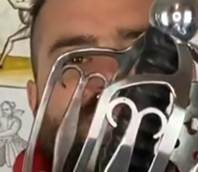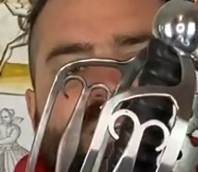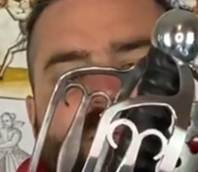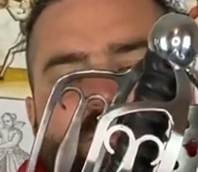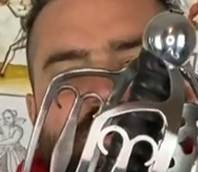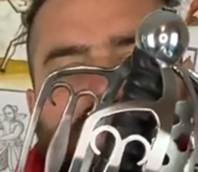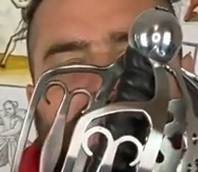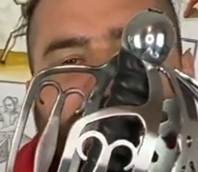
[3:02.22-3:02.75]

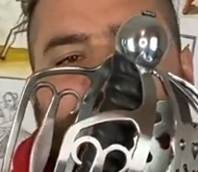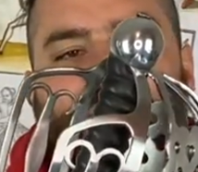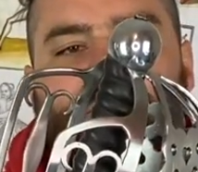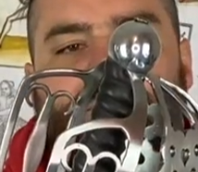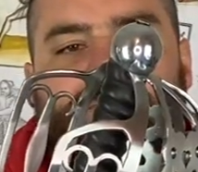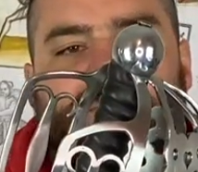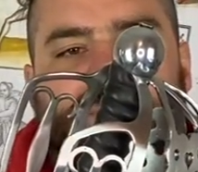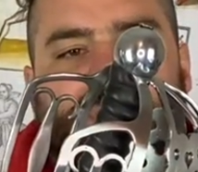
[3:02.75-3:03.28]

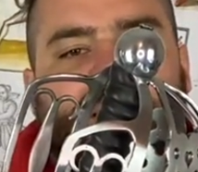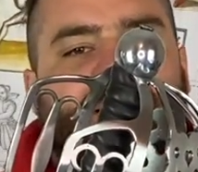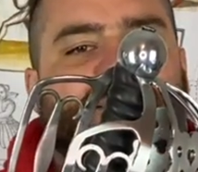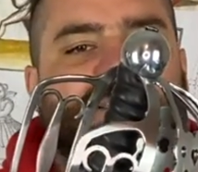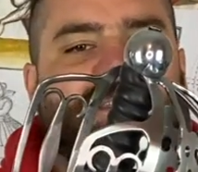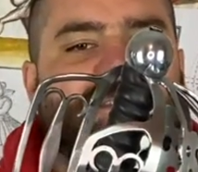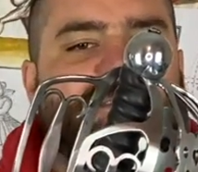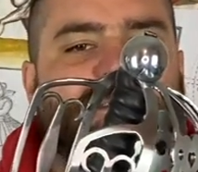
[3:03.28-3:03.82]
typical
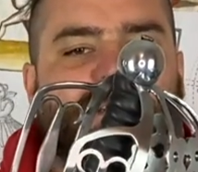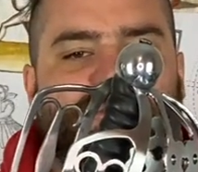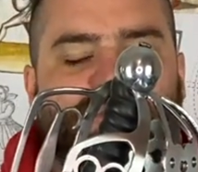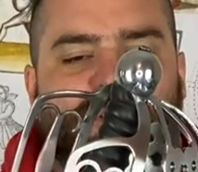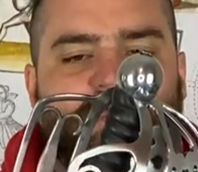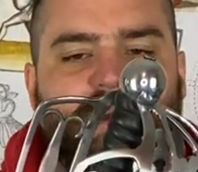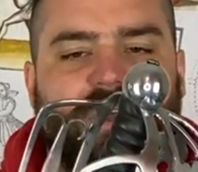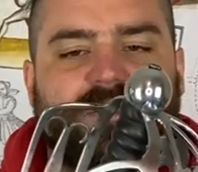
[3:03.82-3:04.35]
18th
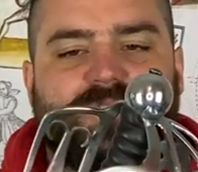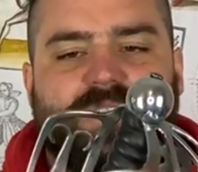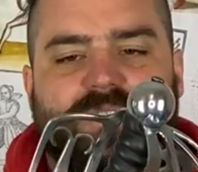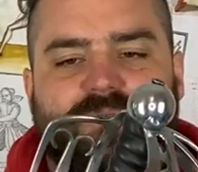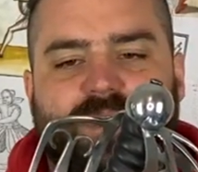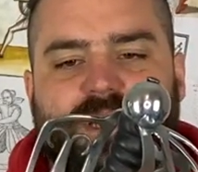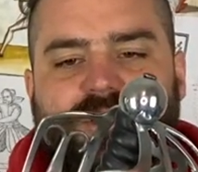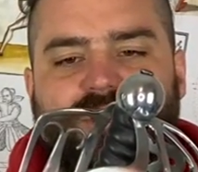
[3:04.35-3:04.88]
century basket
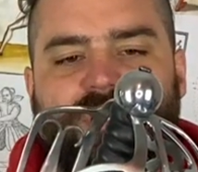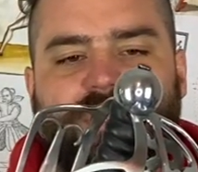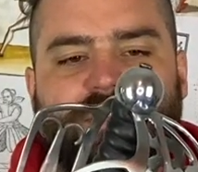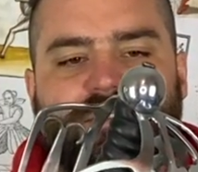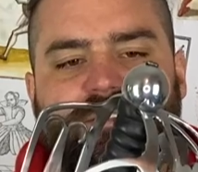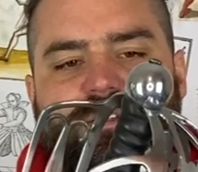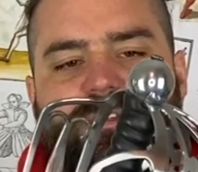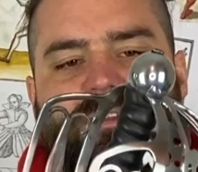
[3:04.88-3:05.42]
ranging
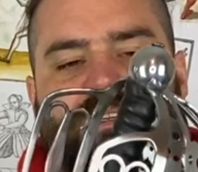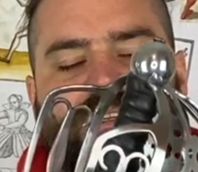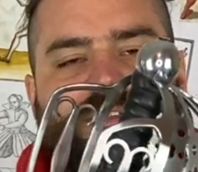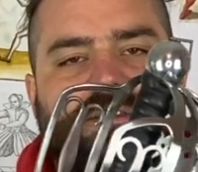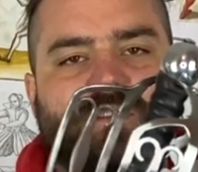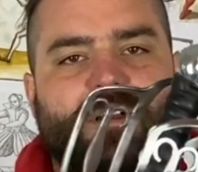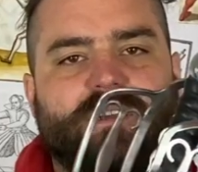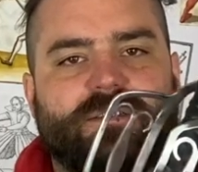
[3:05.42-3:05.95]
into the
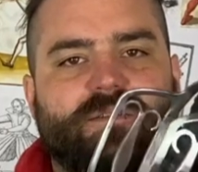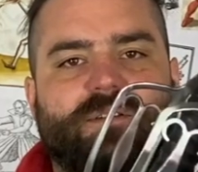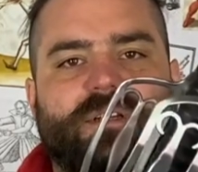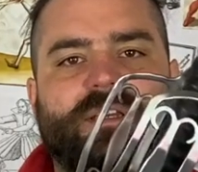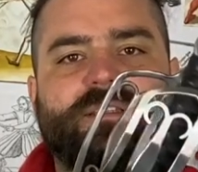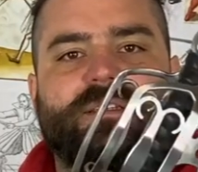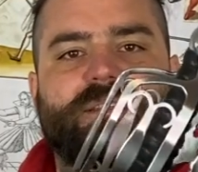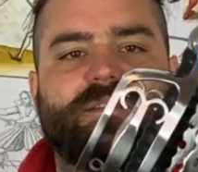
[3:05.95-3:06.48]
start of the
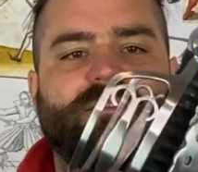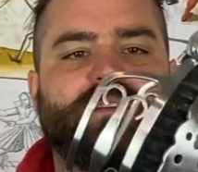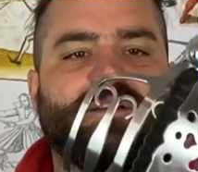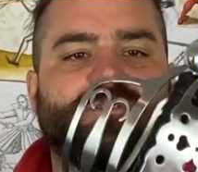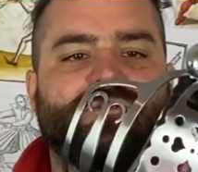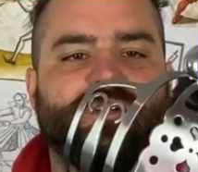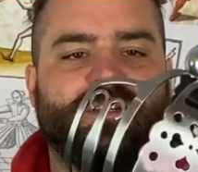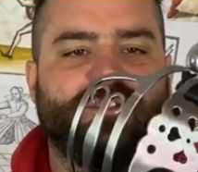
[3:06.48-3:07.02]
19th
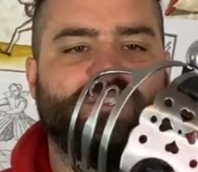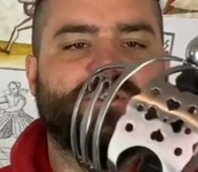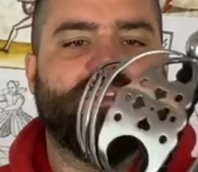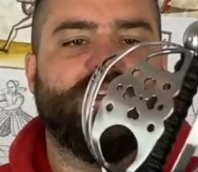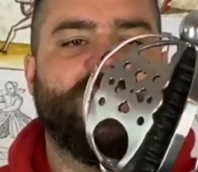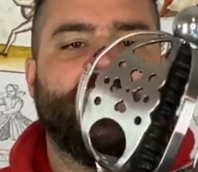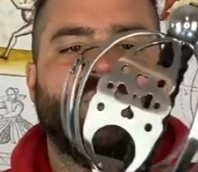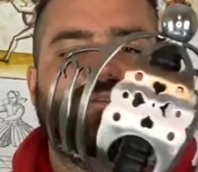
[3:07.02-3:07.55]
century. Just
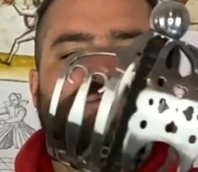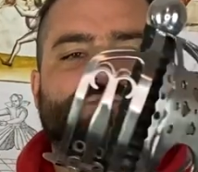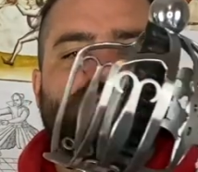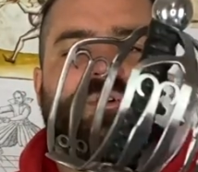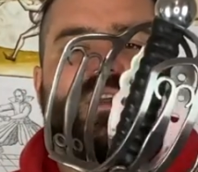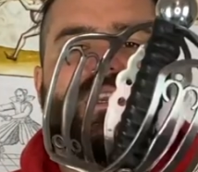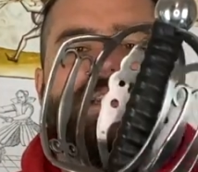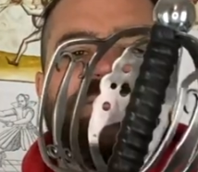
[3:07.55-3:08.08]
a
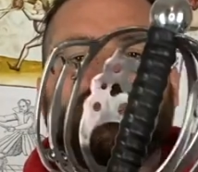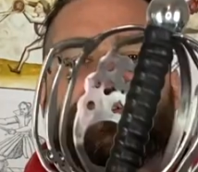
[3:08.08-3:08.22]
really,